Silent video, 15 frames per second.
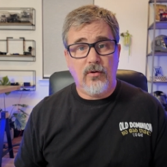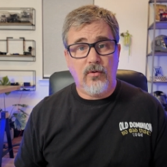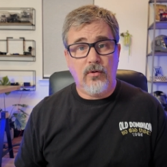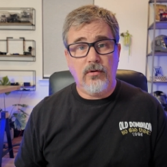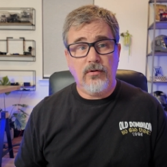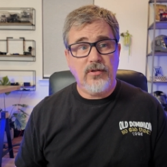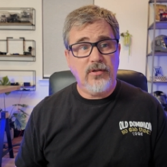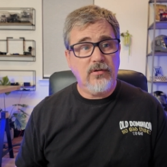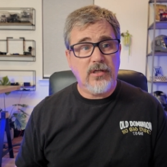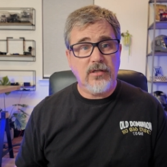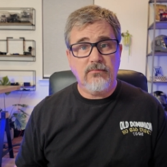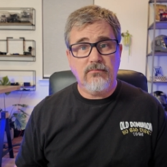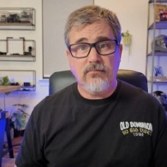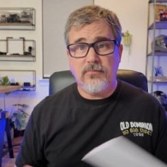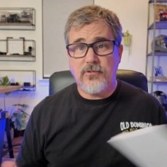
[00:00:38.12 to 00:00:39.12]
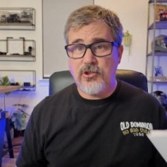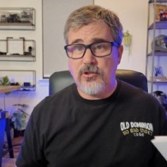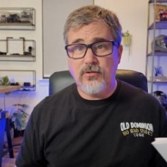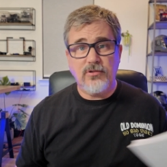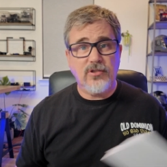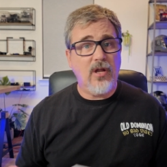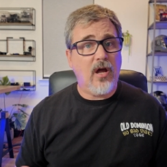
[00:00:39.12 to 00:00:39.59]
or you can
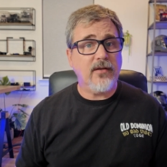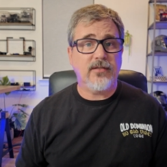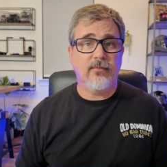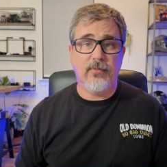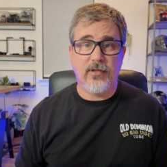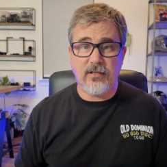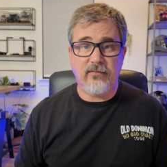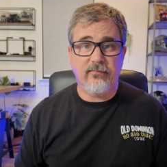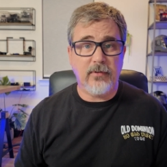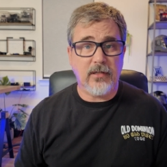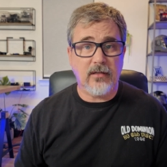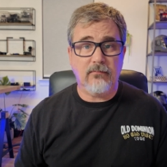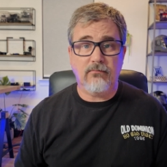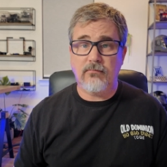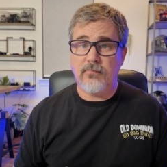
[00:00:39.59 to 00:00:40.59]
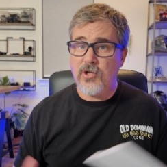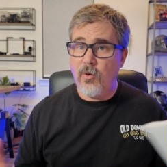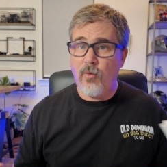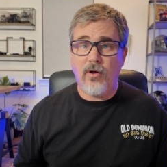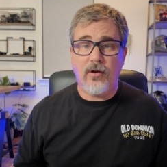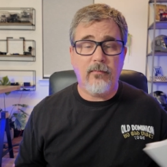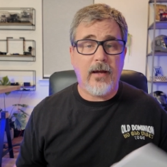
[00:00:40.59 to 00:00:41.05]
choose not to believe me and
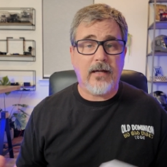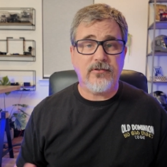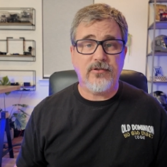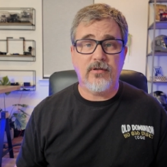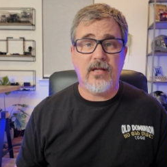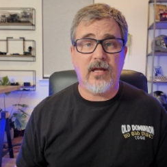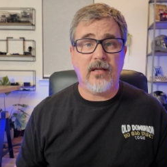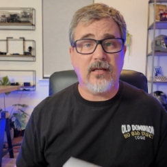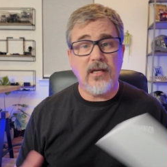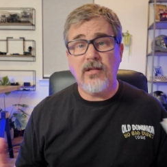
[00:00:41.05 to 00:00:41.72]
go on about your day.